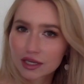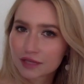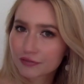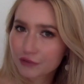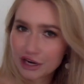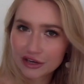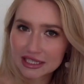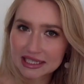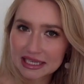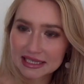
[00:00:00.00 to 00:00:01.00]

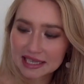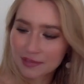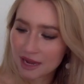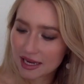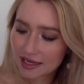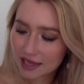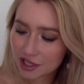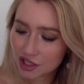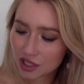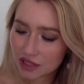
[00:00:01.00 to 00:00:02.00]
fragrances in my
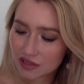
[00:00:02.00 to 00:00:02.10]
collection,